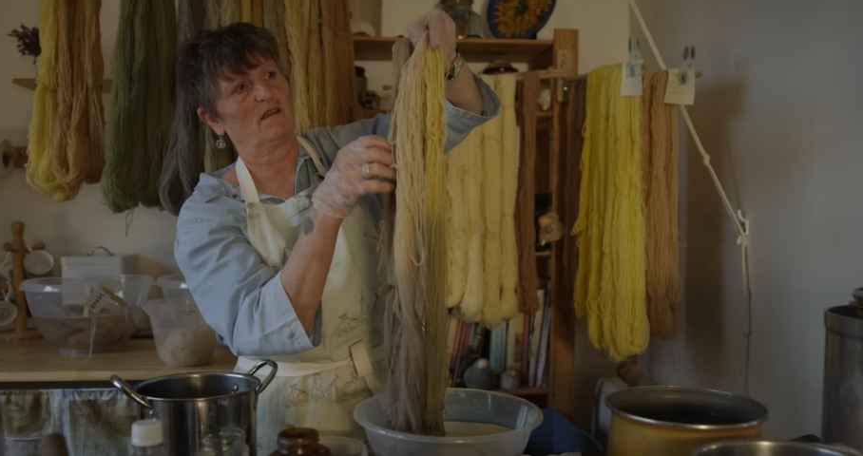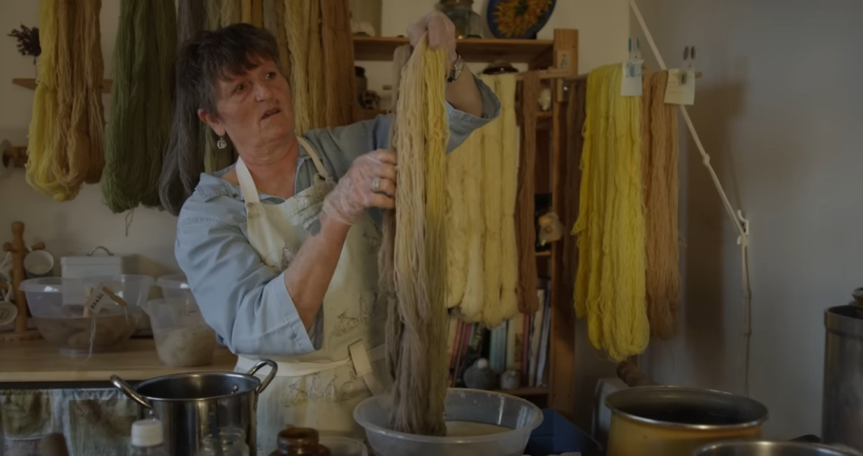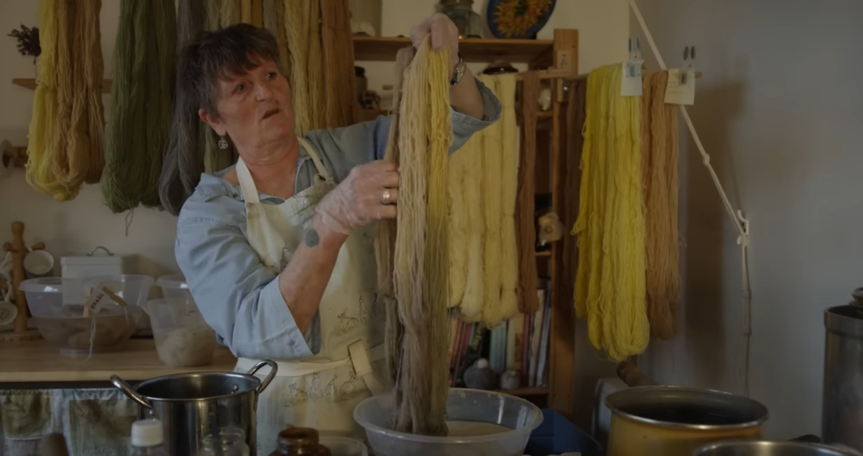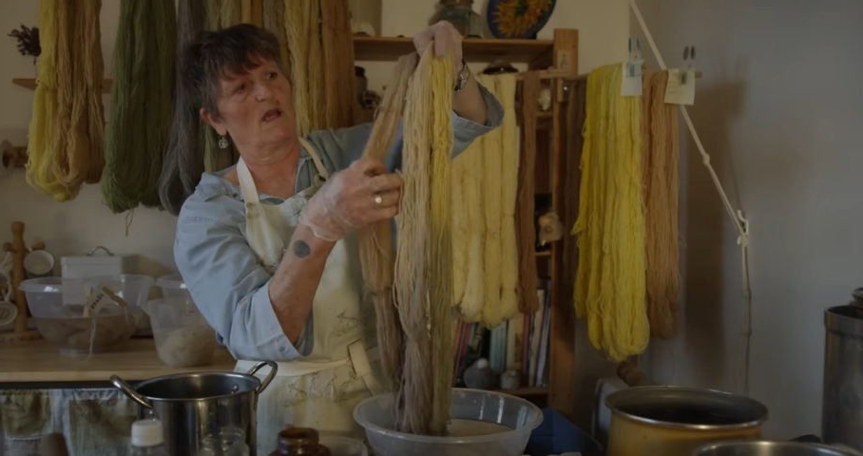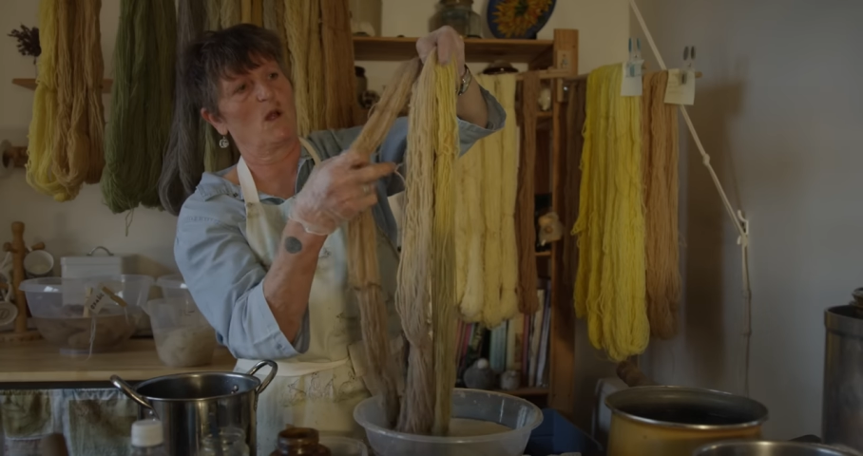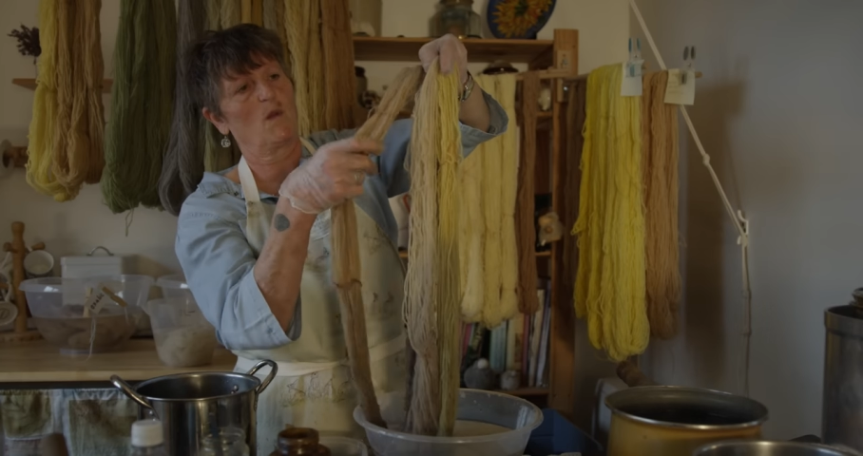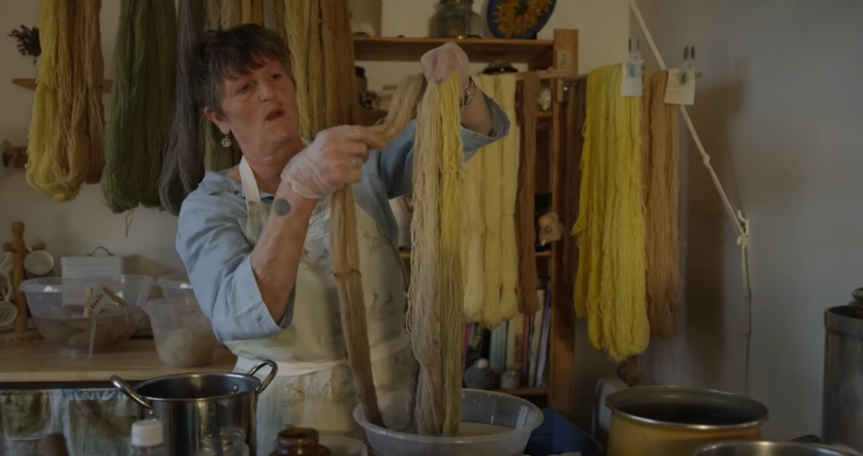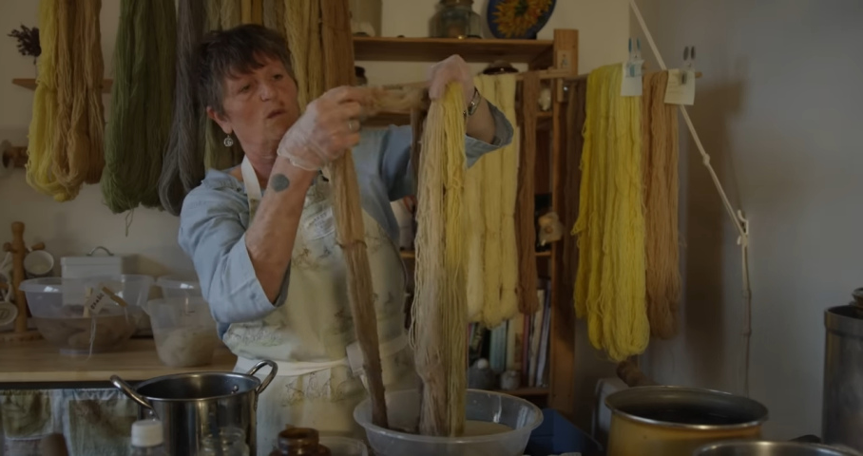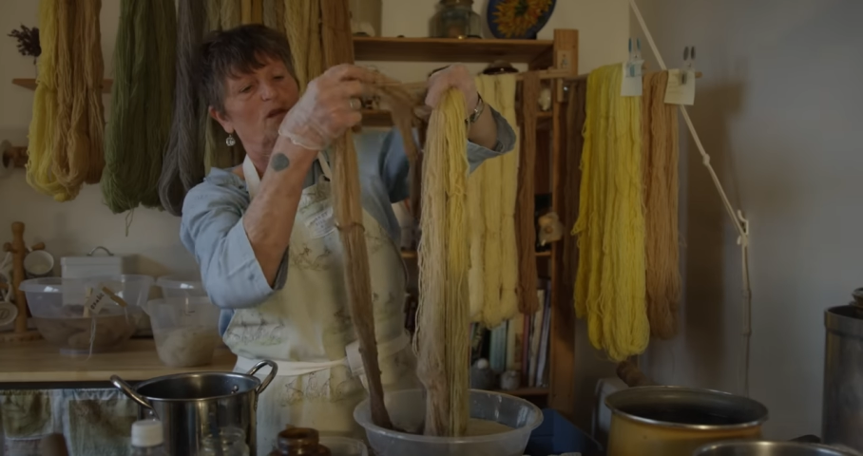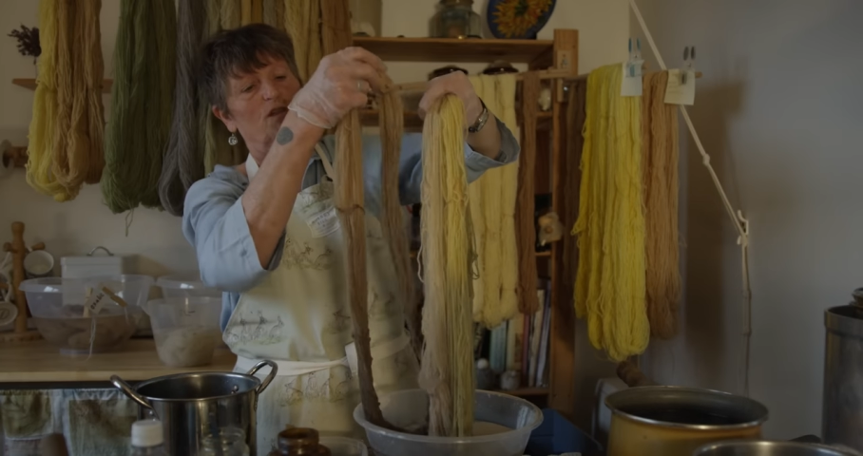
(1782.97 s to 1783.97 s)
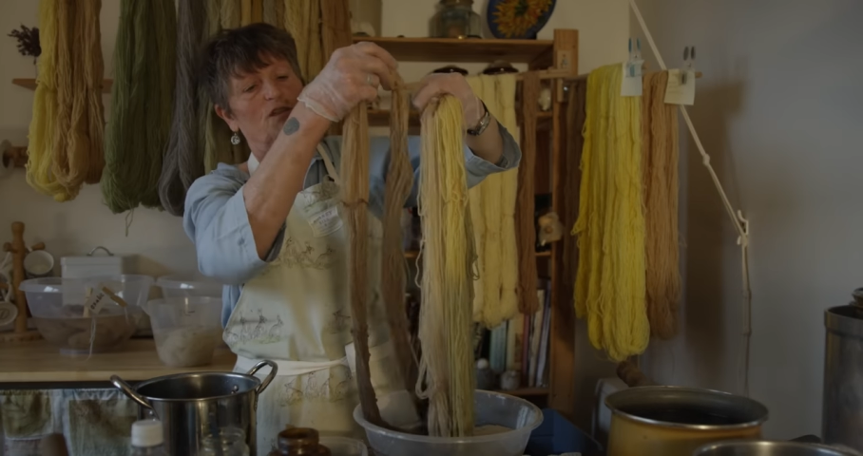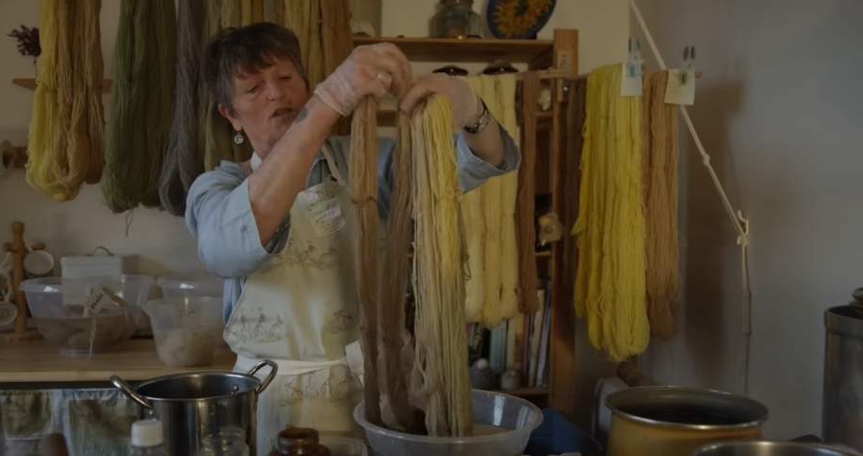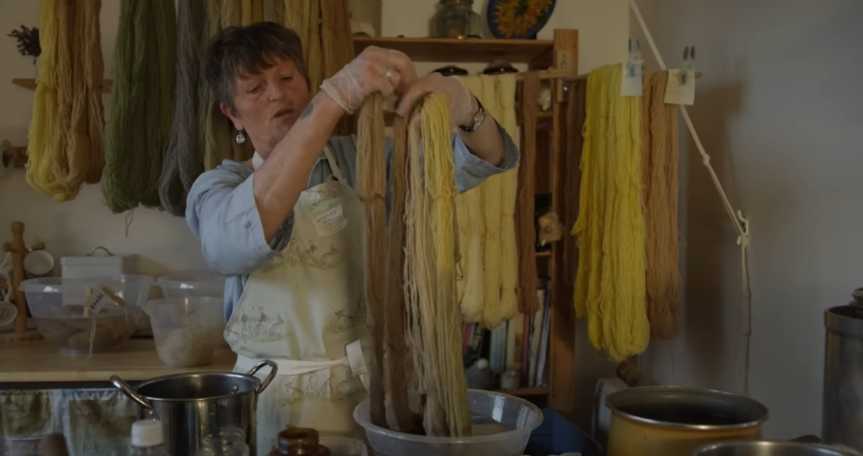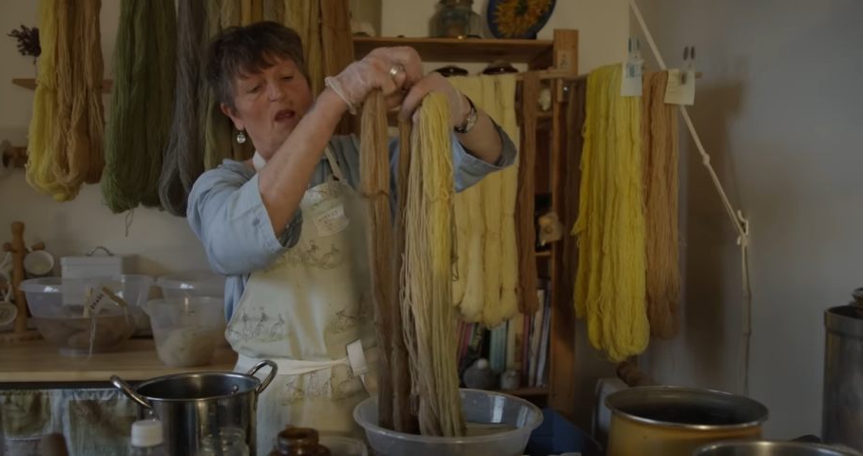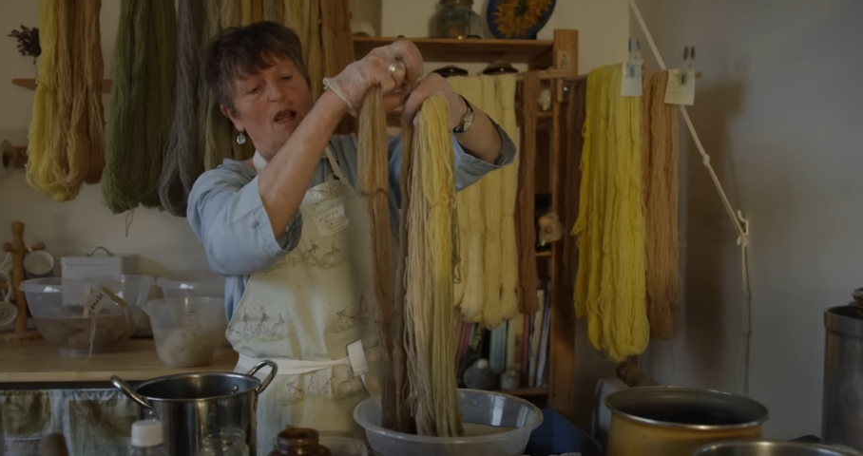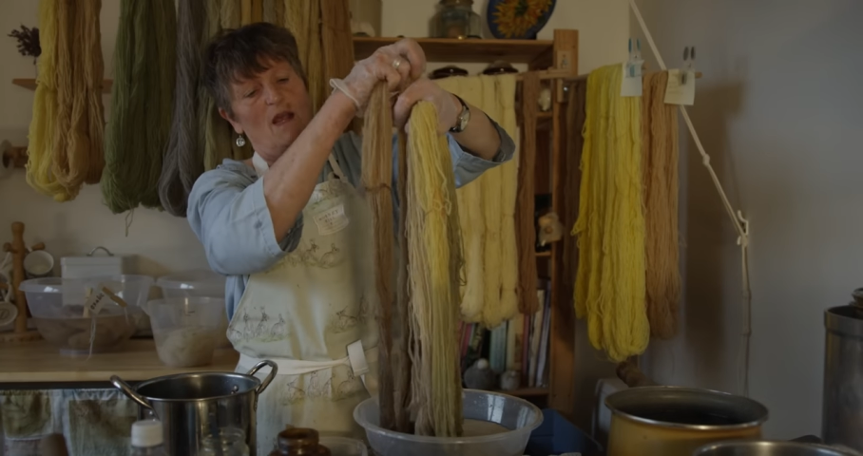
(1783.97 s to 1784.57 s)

quite a quick one to do.